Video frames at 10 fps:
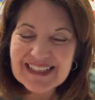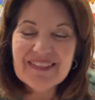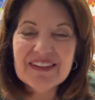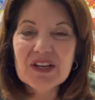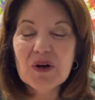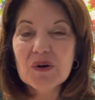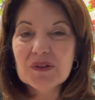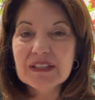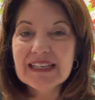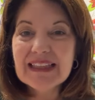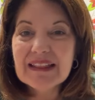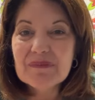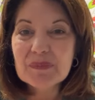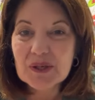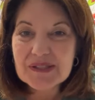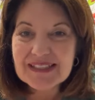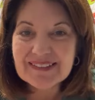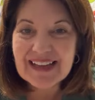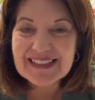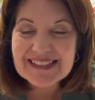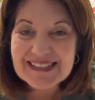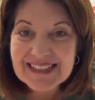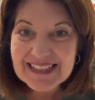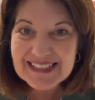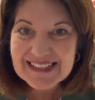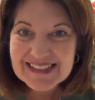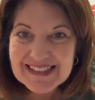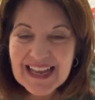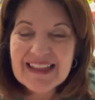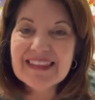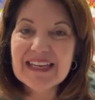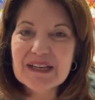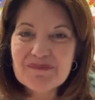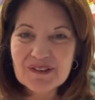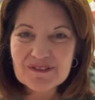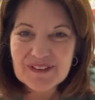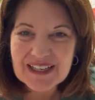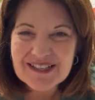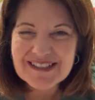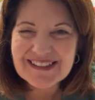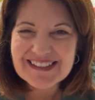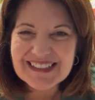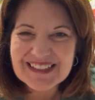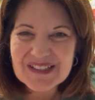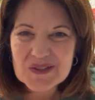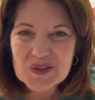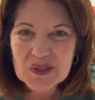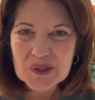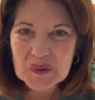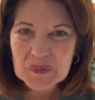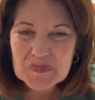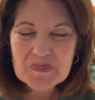and the only person that sees the imperfections is you.